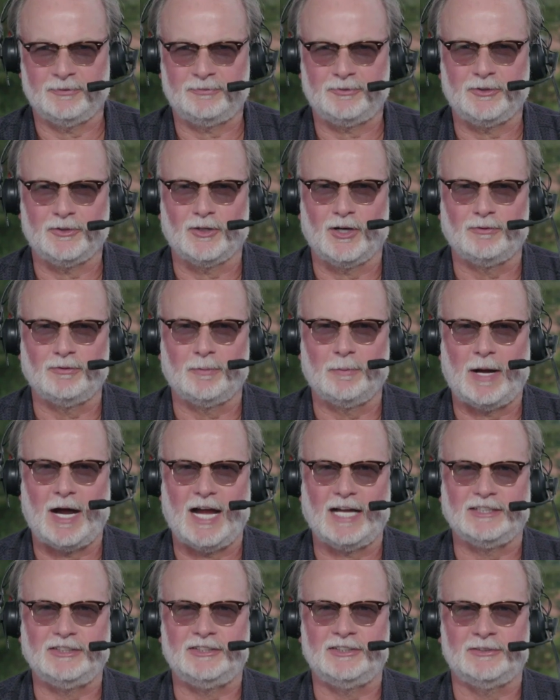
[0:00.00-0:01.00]
if you're of a
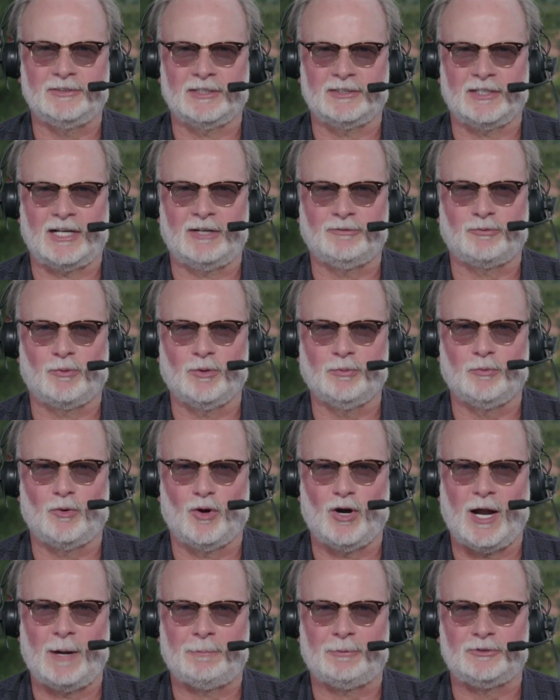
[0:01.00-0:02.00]
mind, you have one
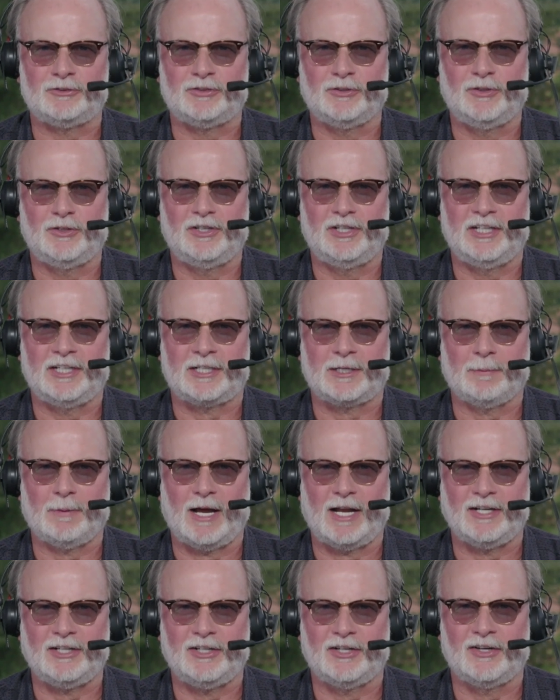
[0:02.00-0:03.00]
more opportunity to come
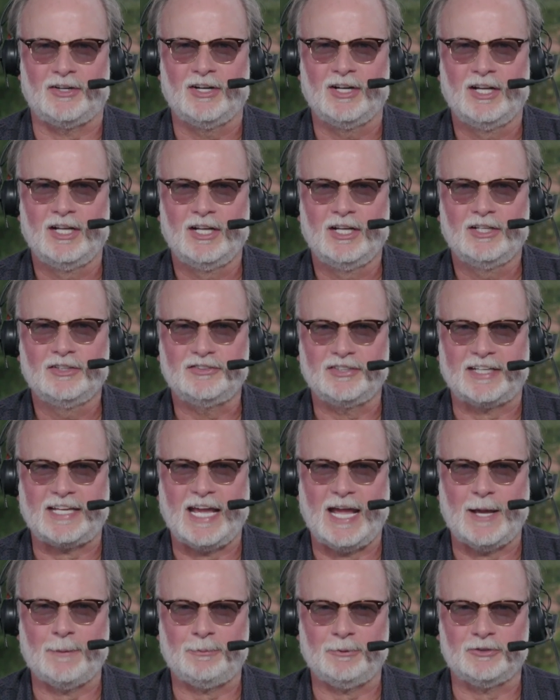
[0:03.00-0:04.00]
out here to
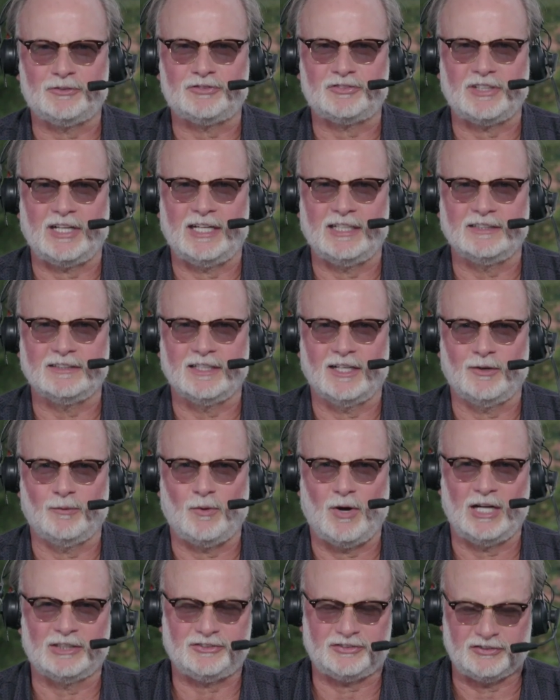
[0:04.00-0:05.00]
campus and uh,
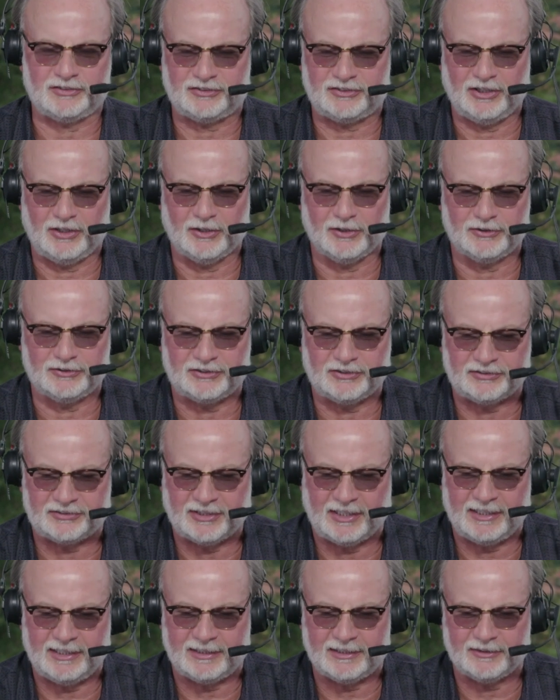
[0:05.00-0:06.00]
watch the Steelers as
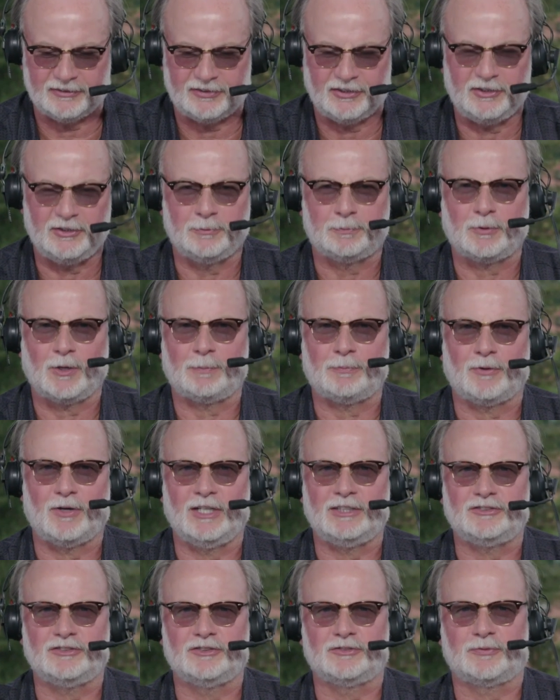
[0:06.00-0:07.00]
they continue
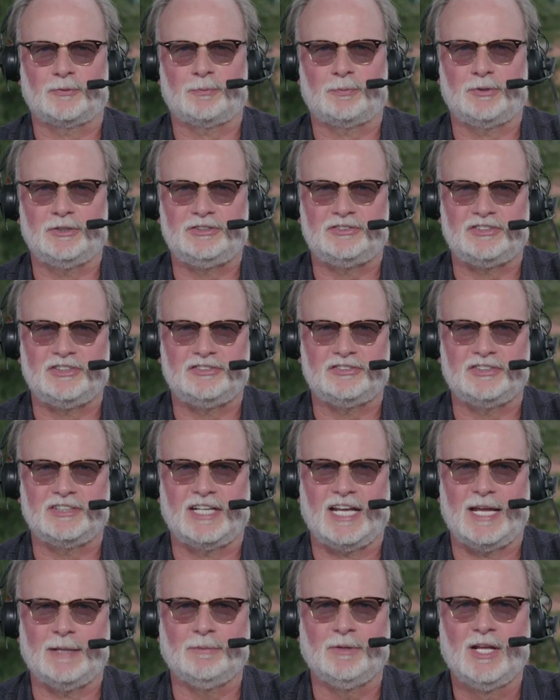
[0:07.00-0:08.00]
preparations for preseason
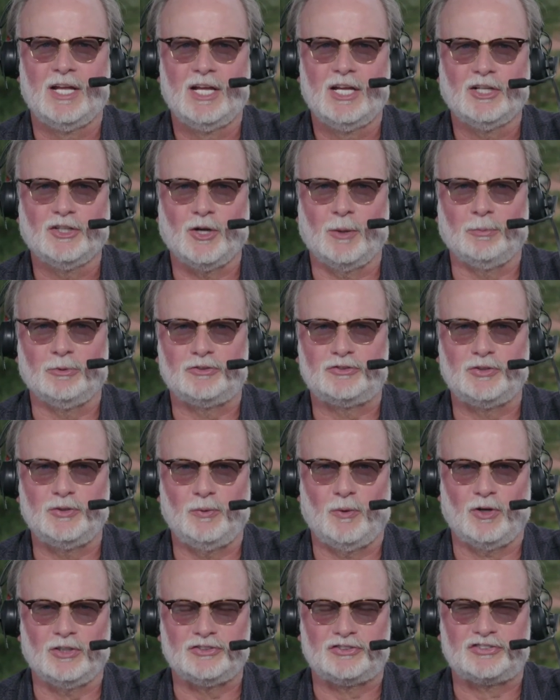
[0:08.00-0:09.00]
game number
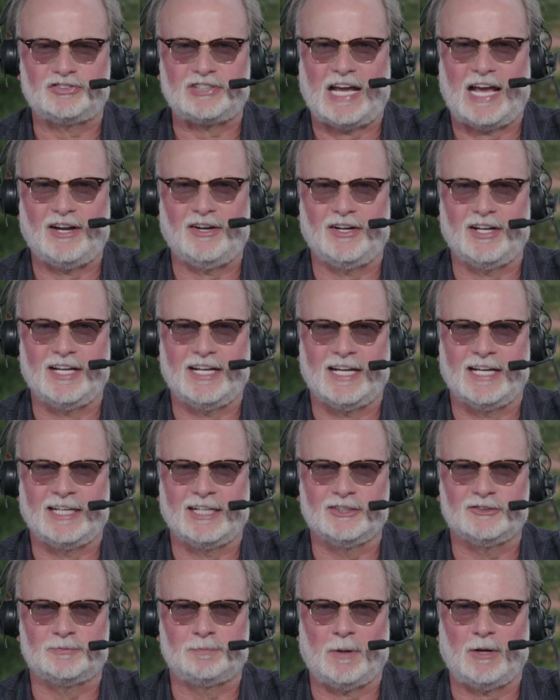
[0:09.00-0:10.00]
two on Saturday
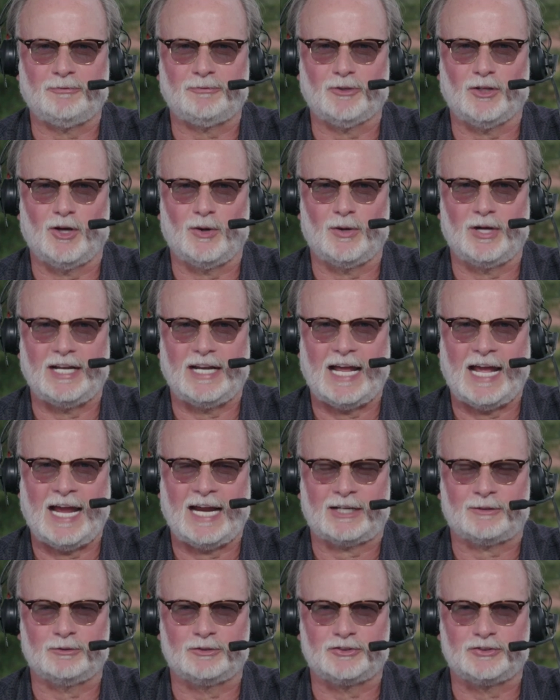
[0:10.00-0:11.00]
against Buffalo at
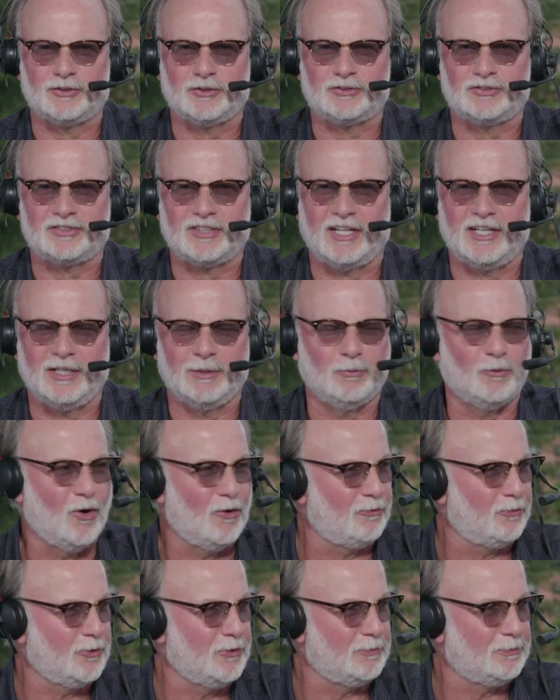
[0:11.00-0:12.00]
Acrisure Stadium.
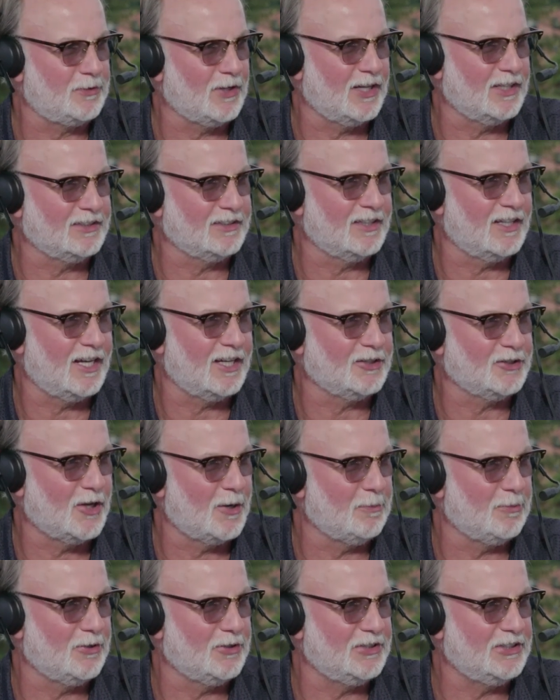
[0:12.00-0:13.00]
Wolf, we've done uh, a
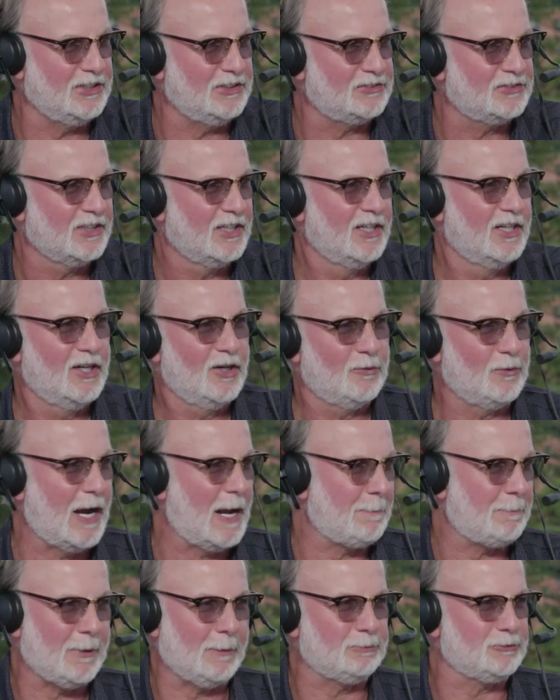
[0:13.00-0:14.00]
number of these
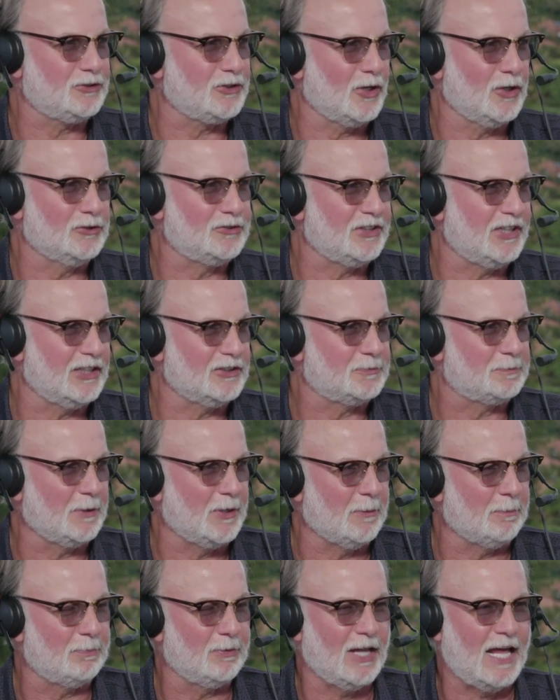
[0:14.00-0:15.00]
wrap-up shows. It has
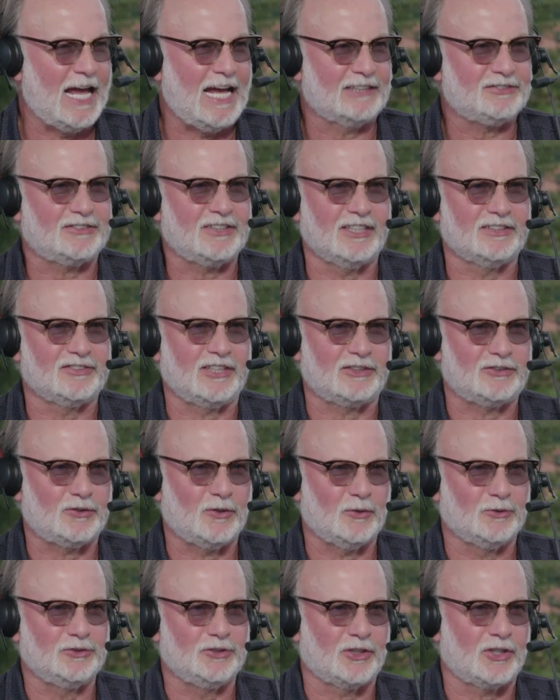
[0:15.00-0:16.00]
been a blast, and as I
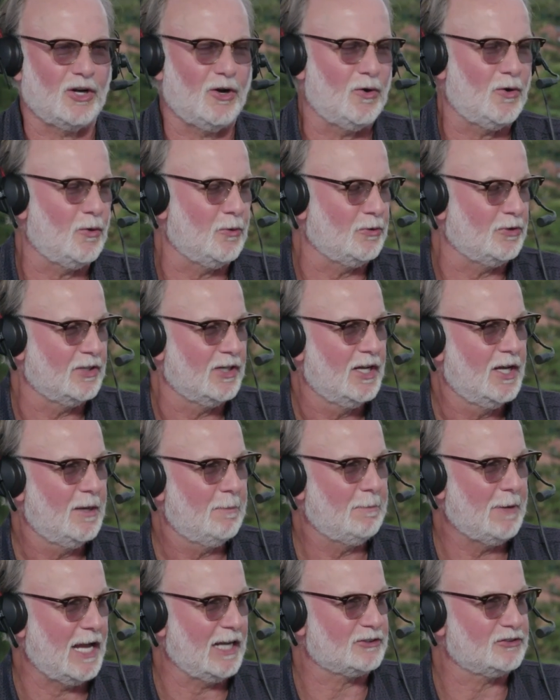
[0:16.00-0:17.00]
told your cohort,
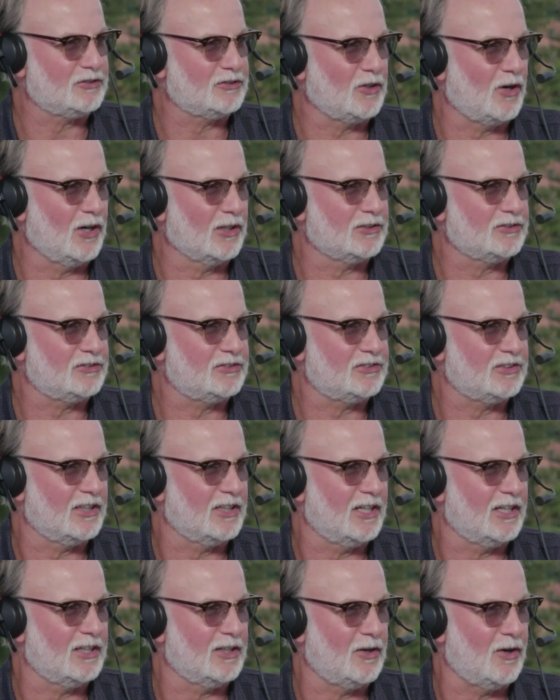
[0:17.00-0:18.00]
Max Starks
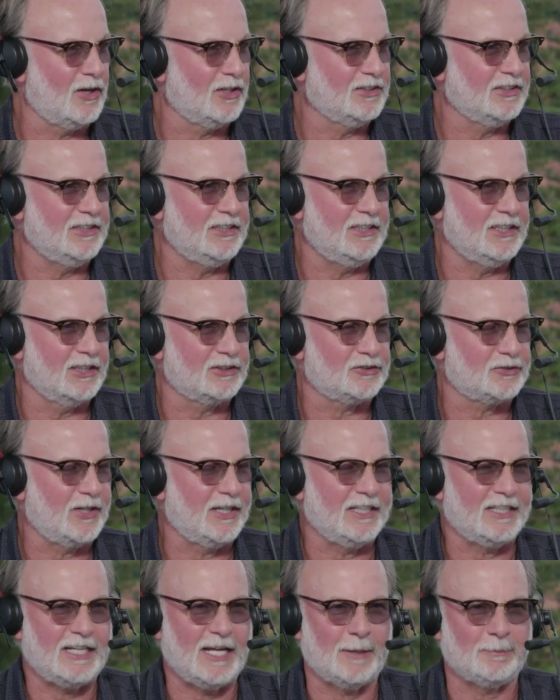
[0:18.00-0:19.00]
uh, on the uh,
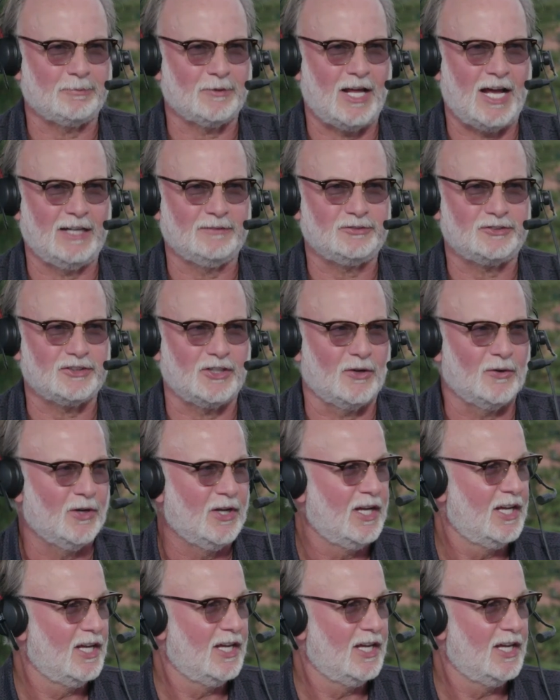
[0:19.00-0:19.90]
Training Camp Live show.